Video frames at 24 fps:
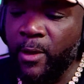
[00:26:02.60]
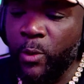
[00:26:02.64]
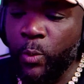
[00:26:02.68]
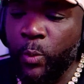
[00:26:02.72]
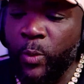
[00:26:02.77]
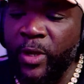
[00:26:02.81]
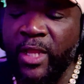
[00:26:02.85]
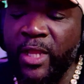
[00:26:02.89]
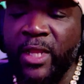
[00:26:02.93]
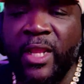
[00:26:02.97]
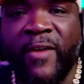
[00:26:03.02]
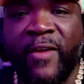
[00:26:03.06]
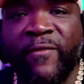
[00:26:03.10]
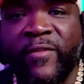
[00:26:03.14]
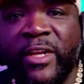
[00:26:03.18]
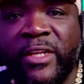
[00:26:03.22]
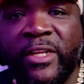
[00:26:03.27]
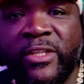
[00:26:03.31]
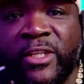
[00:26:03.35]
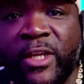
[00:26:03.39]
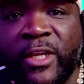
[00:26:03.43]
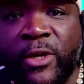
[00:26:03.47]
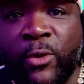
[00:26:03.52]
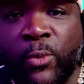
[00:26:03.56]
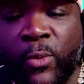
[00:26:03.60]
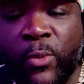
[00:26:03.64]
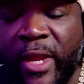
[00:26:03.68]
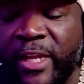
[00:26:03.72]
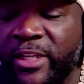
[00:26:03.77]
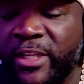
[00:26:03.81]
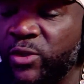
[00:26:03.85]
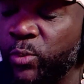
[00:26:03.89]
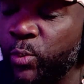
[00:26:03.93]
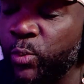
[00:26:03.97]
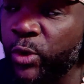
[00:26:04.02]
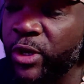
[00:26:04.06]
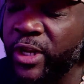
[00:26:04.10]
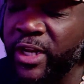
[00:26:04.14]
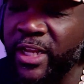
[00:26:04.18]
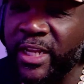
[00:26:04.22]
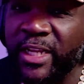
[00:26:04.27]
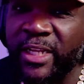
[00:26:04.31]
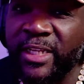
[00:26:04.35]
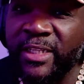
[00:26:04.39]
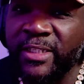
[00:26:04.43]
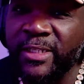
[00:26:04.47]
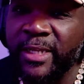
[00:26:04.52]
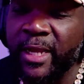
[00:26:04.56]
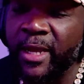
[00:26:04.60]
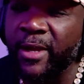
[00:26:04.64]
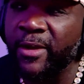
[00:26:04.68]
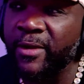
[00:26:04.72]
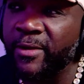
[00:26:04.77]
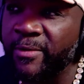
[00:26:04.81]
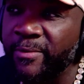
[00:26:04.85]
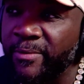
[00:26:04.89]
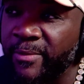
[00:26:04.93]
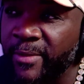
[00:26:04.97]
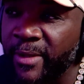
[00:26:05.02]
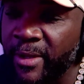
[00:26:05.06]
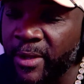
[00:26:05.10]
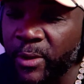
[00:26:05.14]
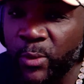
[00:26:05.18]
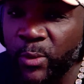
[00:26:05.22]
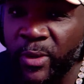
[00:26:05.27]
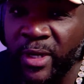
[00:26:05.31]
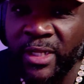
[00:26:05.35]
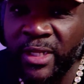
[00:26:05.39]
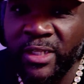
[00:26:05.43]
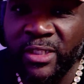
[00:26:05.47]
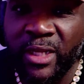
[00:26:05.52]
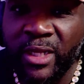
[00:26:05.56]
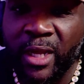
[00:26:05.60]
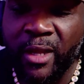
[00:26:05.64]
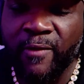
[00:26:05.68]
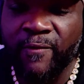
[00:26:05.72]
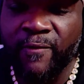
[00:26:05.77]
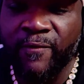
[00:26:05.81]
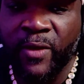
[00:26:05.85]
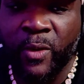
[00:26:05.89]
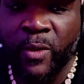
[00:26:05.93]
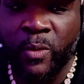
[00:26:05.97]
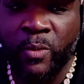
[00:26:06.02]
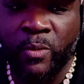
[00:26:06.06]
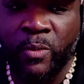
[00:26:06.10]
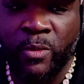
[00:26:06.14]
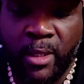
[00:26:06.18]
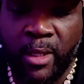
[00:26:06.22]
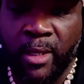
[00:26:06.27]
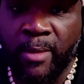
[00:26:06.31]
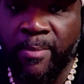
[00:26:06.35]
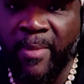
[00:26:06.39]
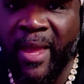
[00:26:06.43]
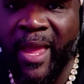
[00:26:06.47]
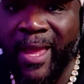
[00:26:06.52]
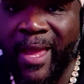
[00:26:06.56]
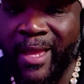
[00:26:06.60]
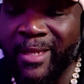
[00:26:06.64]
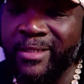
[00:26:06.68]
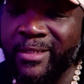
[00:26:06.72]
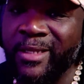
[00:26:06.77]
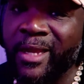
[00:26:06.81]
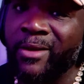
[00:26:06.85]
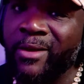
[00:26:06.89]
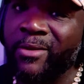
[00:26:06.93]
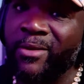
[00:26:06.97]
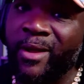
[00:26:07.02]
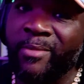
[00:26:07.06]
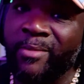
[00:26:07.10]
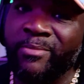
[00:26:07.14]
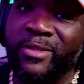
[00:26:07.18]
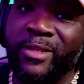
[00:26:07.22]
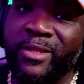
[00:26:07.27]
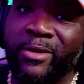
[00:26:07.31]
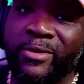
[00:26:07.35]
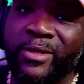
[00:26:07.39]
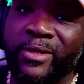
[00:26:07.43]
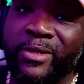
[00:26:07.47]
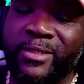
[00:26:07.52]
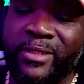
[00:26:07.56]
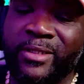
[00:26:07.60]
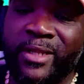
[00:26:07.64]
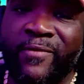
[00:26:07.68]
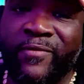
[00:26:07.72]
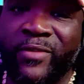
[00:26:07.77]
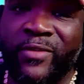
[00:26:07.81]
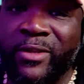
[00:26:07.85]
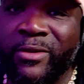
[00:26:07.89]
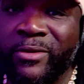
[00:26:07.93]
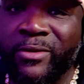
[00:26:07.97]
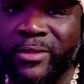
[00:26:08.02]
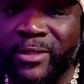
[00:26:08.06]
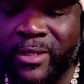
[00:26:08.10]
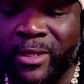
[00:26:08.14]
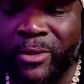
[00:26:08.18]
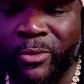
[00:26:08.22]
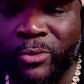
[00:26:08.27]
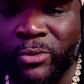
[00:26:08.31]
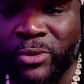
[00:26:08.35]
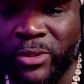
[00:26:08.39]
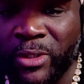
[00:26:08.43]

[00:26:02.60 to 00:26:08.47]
we live in a generation where these young folk, and mind y'all, I'm 37 years old.